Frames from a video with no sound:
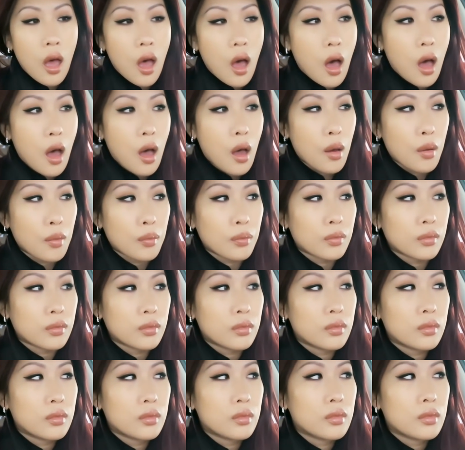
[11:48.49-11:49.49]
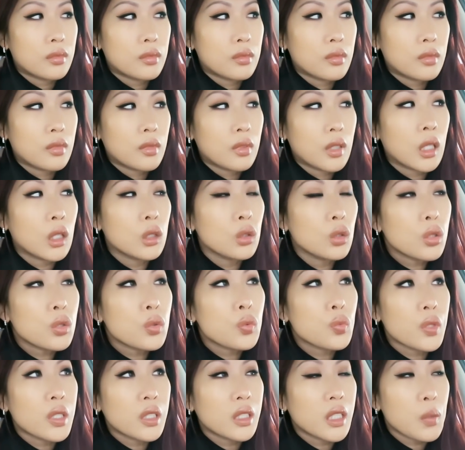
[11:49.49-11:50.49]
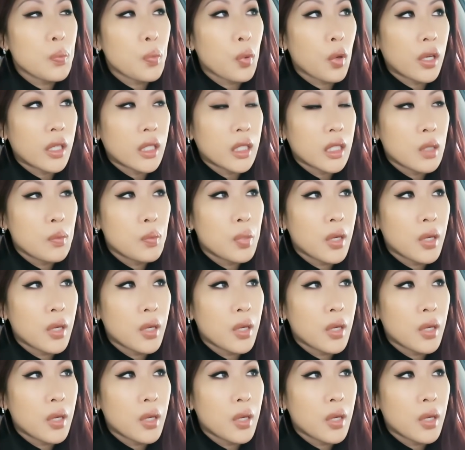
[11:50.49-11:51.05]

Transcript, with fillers: Um, it looked really pretty,